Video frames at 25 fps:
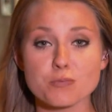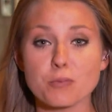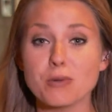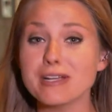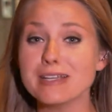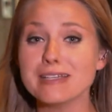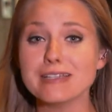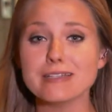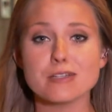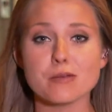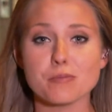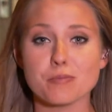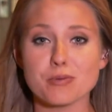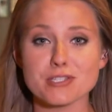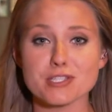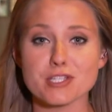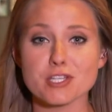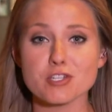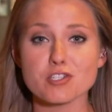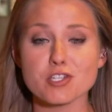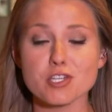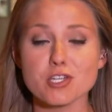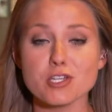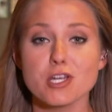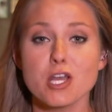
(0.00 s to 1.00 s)
putting in a
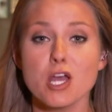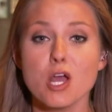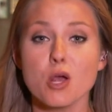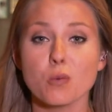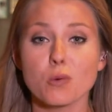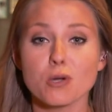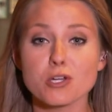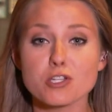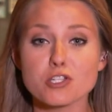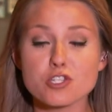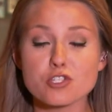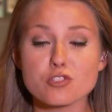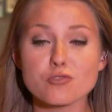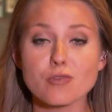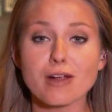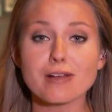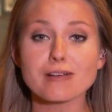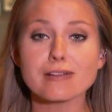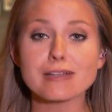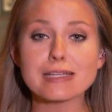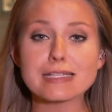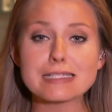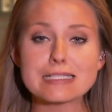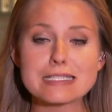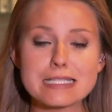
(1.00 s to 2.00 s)
position where it's struggling